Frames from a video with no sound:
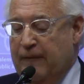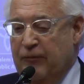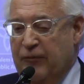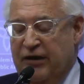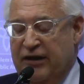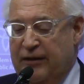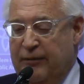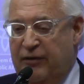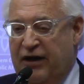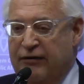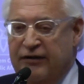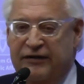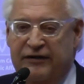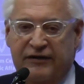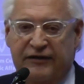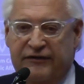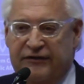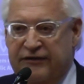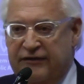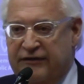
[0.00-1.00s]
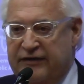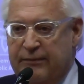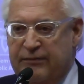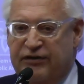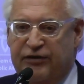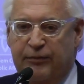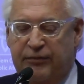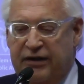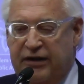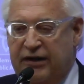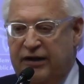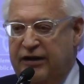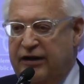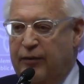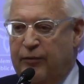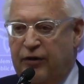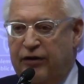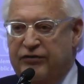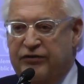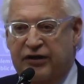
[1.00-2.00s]
The politics seem to
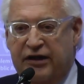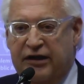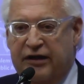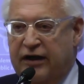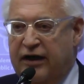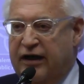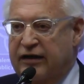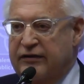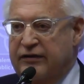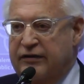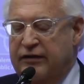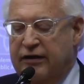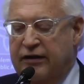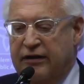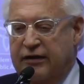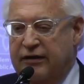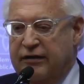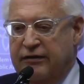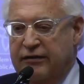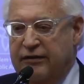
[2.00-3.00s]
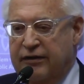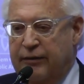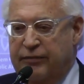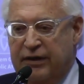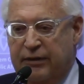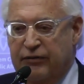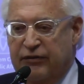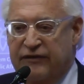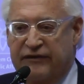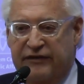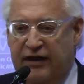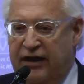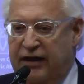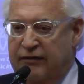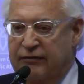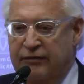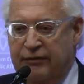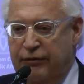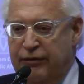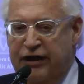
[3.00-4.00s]
be emerging that people
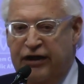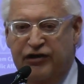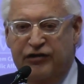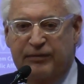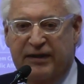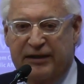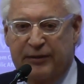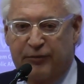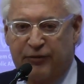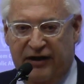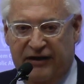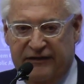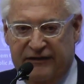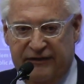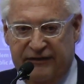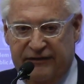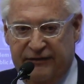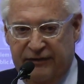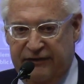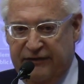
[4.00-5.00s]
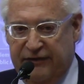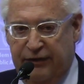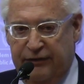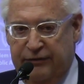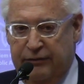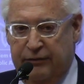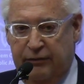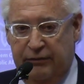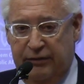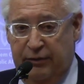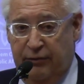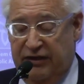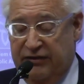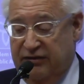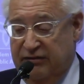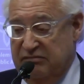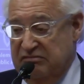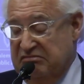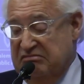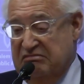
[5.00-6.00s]
are saying, who cares about the process? Let's go do what
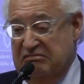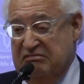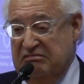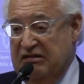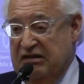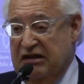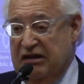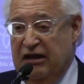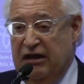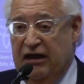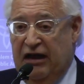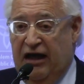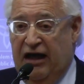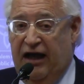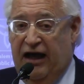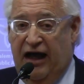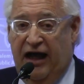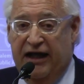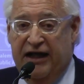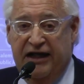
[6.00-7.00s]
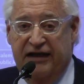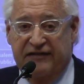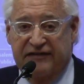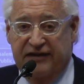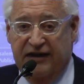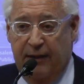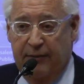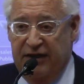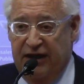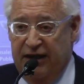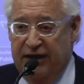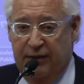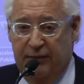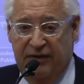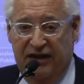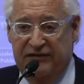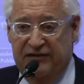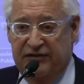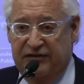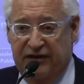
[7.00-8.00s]
we want. I can't stop
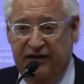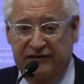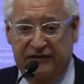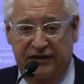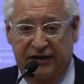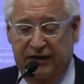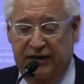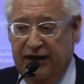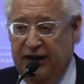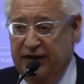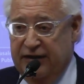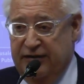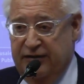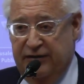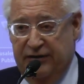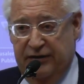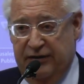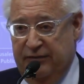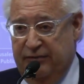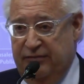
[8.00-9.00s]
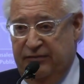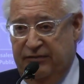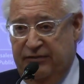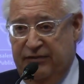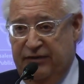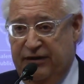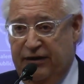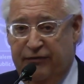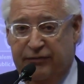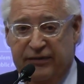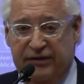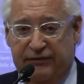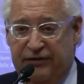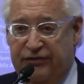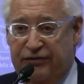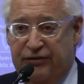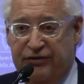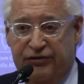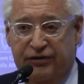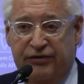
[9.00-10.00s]
that. I'm not suggesting that the
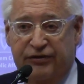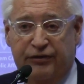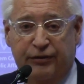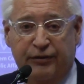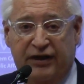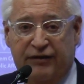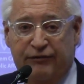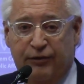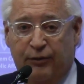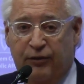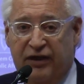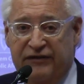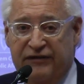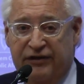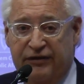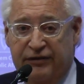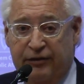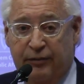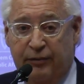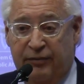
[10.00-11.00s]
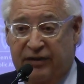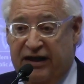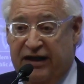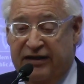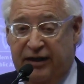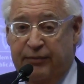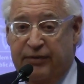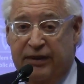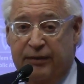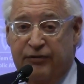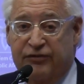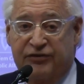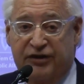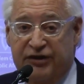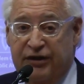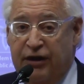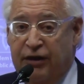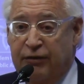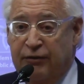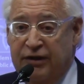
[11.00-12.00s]
government of Israel shouldn't do whatever it wants to do. But I think
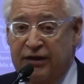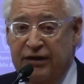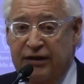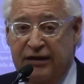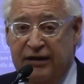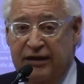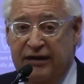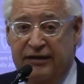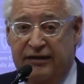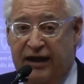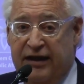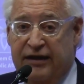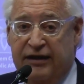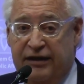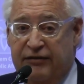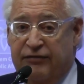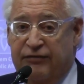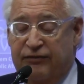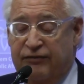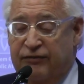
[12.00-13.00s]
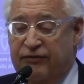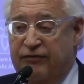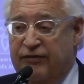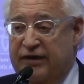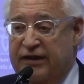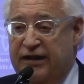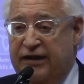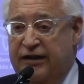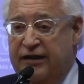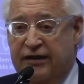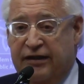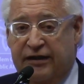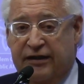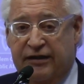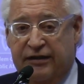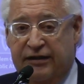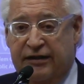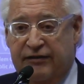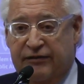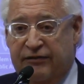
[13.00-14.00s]
people should know that if
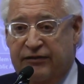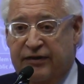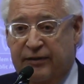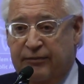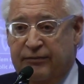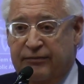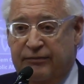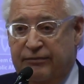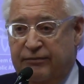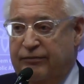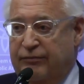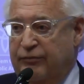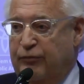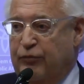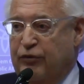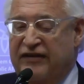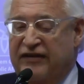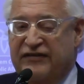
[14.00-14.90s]
the